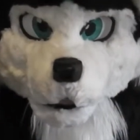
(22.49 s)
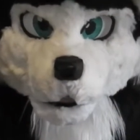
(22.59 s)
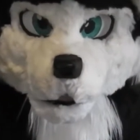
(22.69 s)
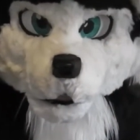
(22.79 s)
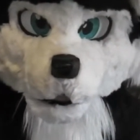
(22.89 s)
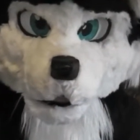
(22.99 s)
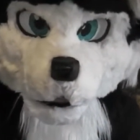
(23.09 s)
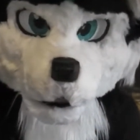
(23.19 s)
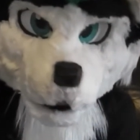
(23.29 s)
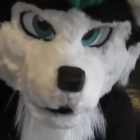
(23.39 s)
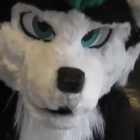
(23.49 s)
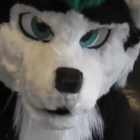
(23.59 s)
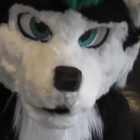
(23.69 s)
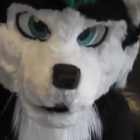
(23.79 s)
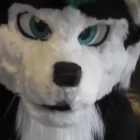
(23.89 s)
so let's start
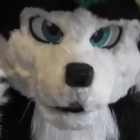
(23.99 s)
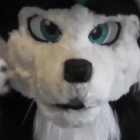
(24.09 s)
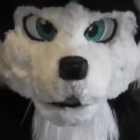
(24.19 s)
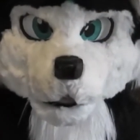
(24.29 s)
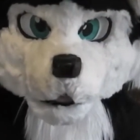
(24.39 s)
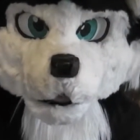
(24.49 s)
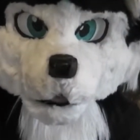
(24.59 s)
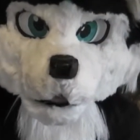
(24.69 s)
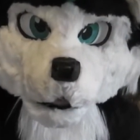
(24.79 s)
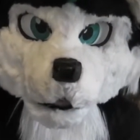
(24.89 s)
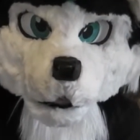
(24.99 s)
with traditional drawing.